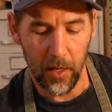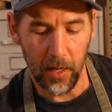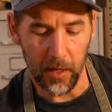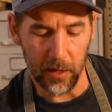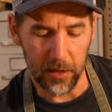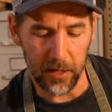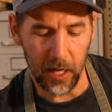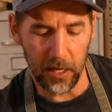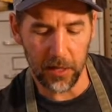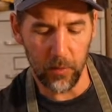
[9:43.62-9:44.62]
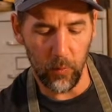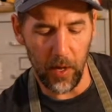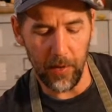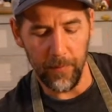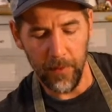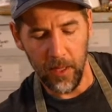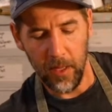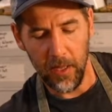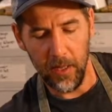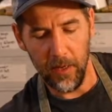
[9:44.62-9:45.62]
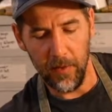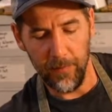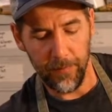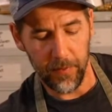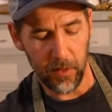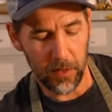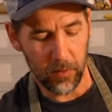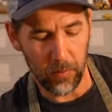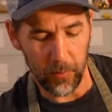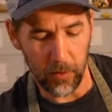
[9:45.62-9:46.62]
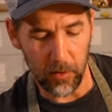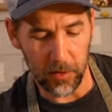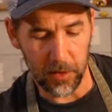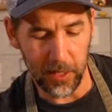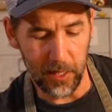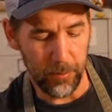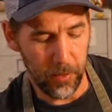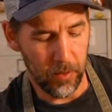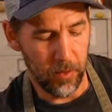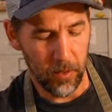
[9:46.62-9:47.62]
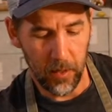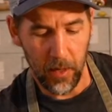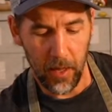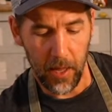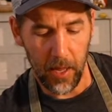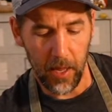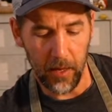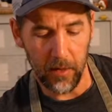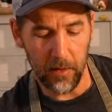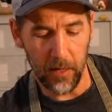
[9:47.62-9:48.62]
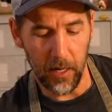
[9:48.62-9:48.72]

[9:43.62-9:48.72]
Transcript: and it's nice and wet, and this is what we call slip, and